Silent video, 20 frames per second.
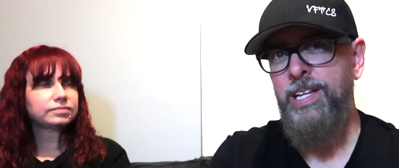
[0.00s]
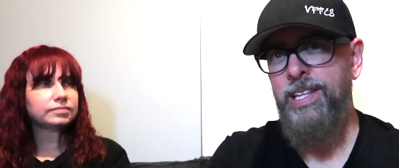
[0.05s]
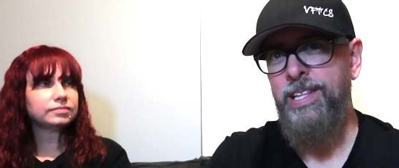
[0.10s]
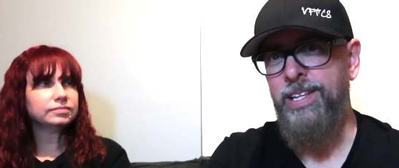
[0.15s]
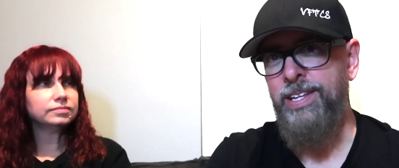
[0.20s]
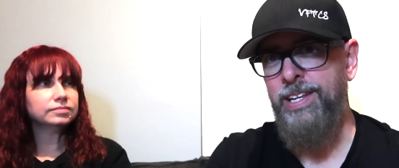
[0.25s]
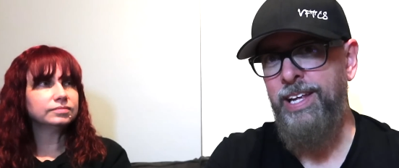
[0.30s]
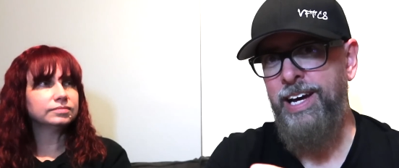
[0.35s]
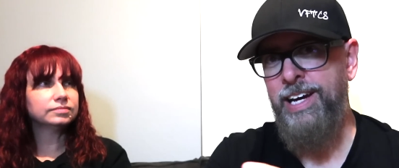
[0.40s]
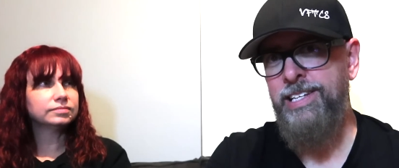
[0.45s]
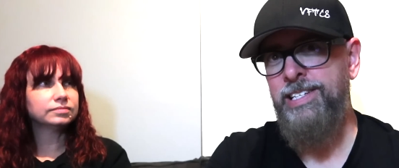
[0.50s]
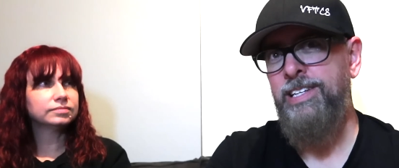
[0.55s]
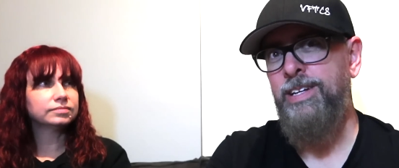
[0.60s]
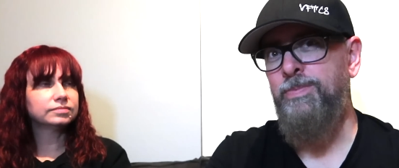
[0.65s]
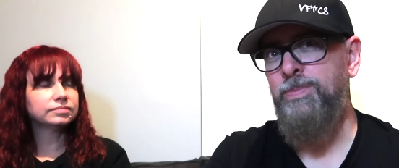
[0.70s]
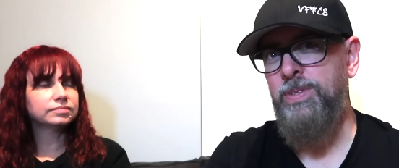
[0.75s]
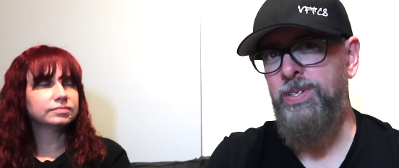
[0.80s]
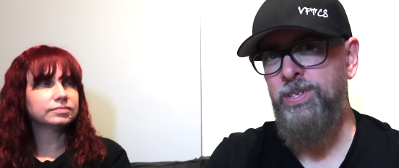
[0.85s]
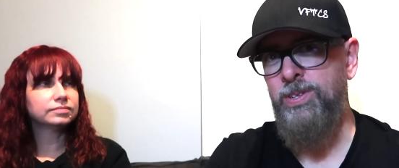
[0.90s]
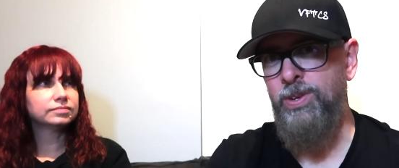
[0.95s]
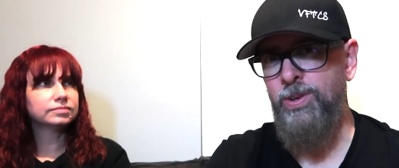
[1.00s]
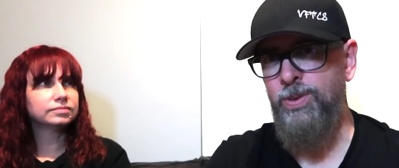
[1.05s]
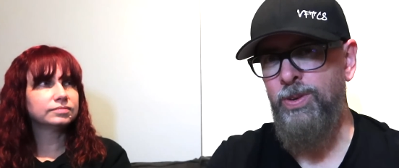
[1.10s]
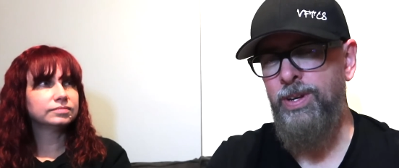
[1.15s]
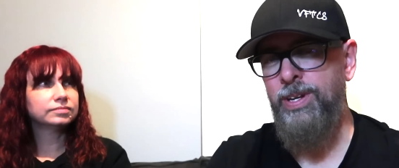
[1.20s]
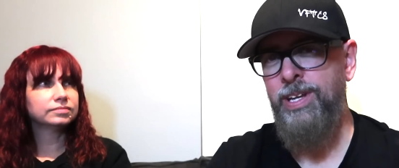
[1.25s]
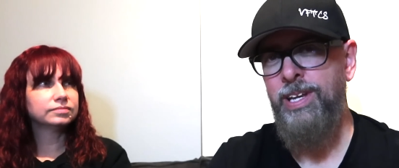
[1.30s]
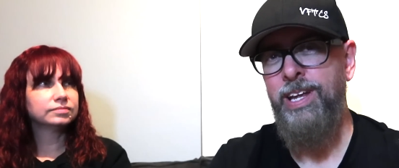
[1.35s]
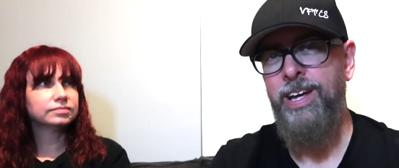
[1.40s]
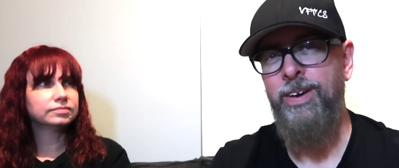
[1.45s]
Speaker 1: the last
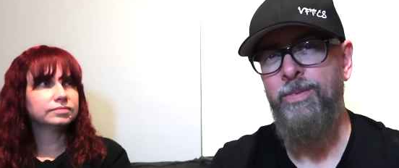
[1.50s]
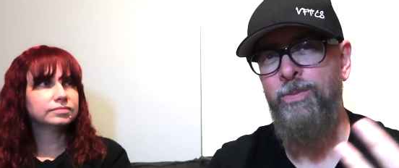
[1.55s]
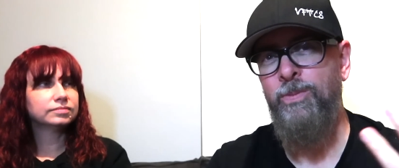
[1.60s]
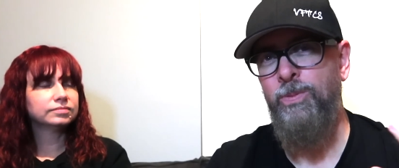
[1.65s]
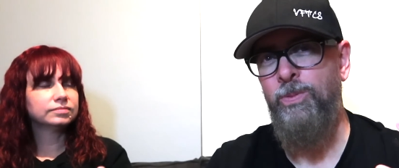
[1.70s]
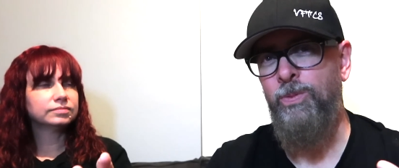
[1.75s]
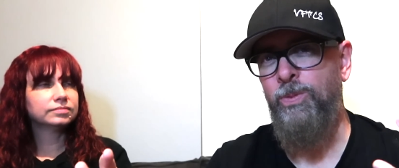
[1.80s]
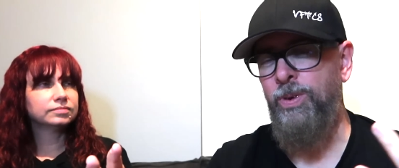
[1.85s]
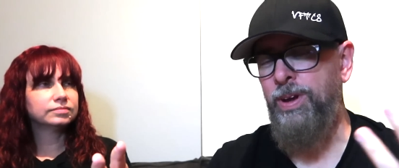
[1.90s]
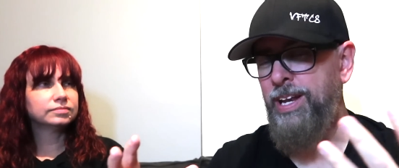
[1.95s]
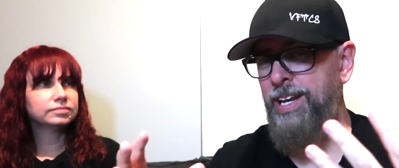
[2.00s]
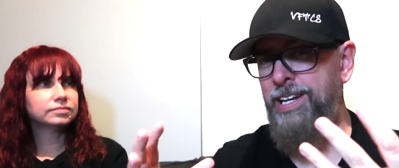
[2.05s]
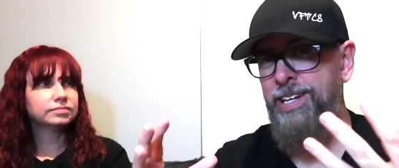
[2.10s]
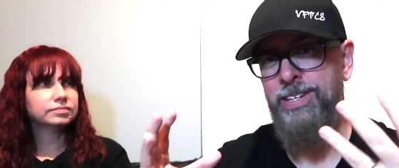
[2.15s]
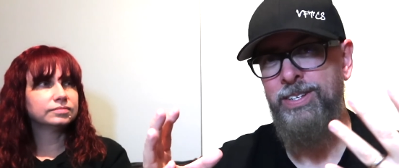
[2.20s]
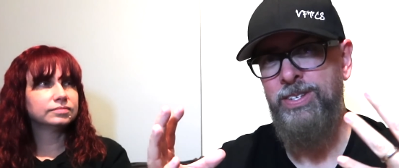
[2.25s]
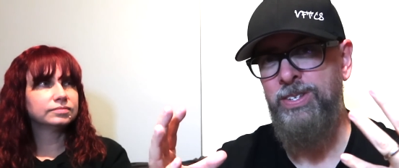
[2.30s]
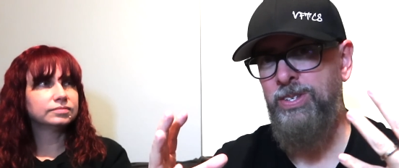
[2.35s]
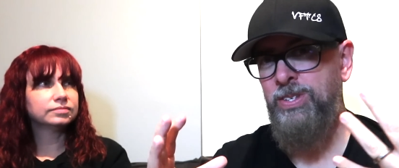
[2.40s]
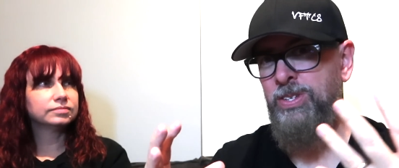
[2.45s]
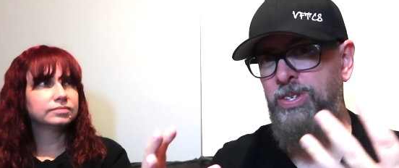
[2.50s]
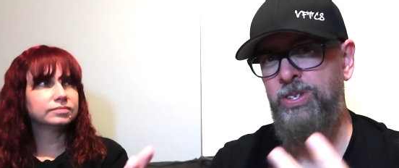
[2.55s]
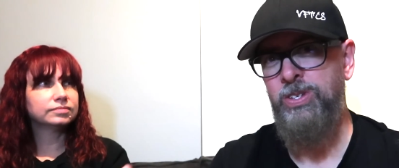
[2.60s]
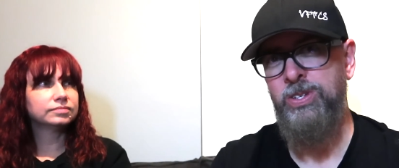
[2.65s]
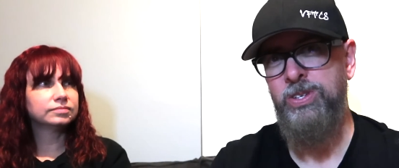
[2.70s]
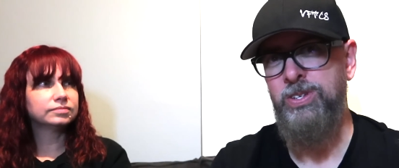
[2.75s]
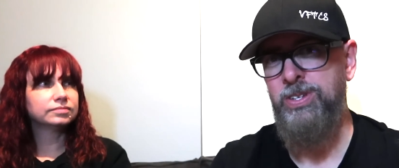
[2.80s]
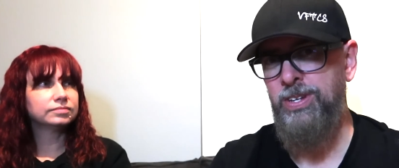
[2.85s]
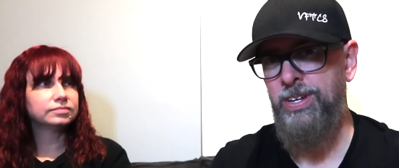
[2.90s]
episode is